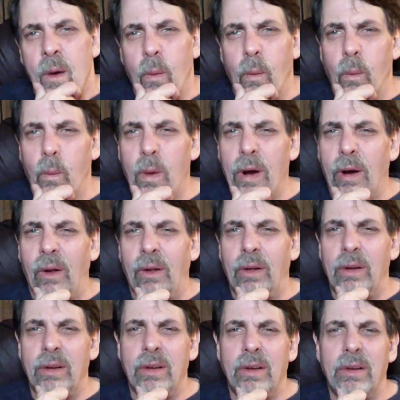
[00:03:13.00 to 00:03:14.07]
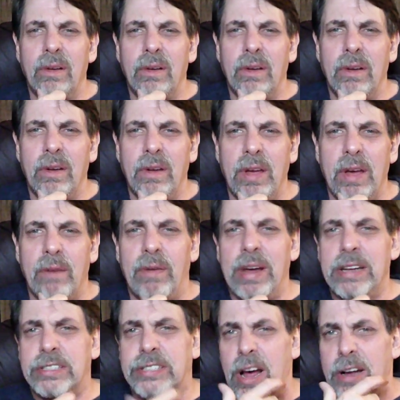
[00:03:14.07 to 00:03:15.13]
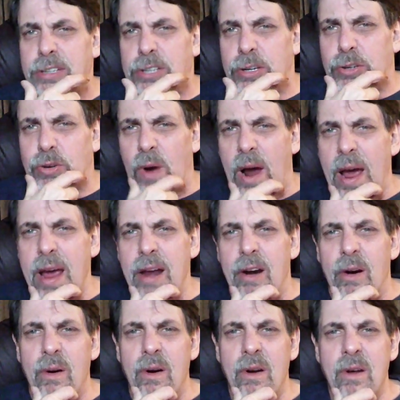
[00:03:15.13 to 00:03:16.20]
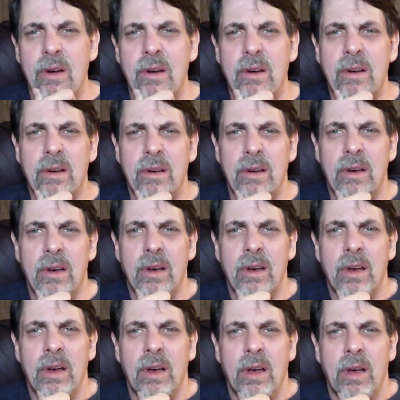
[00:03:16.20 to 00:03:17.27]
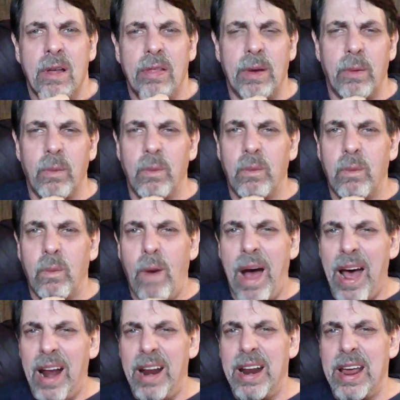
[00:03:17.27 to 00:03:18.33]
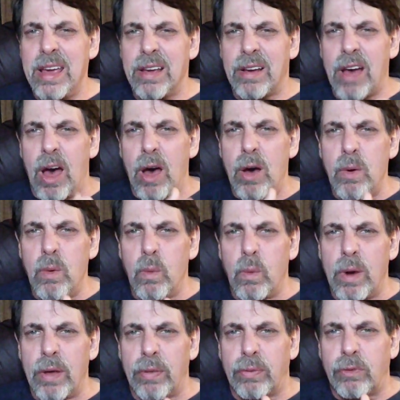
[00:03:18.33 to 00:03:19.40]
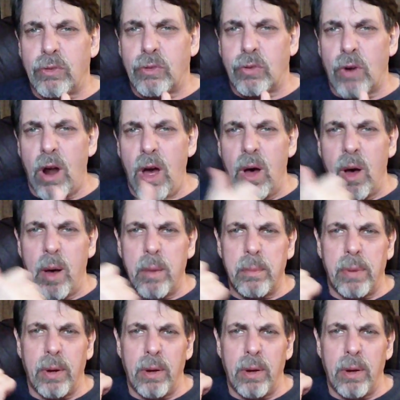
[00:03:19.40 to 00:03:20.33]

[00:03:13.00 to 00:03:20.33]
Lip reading: Well, if he's such a traitor, then why did he go with Trump?